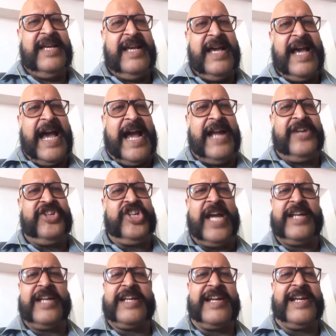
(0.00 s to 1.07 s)
And she
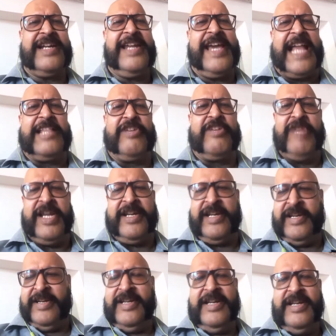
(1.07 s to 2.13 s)
had correctly
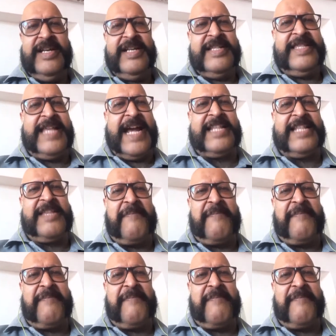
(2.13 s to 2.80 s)
calculated that the